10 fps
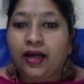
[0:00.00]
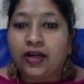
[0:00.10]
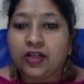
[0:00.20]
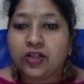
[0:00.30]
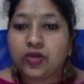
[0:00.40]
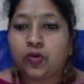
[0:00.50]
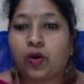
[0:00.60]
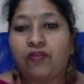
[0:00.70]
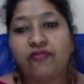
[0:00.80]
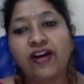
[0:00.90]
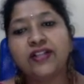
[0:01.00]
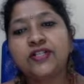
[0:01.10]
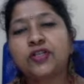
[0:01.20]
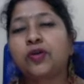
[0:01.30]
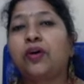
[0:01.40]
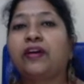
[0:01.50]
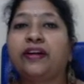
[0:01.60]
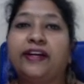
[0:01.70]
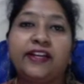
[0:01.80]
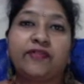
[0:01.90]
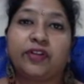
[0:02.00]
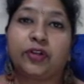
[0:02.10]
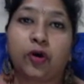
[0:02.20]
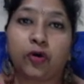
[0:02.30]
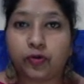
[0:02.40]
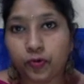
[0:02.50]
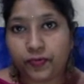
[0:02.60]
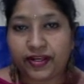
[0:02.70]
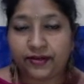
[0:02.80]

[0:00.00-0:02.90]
So once you are ready with your domain,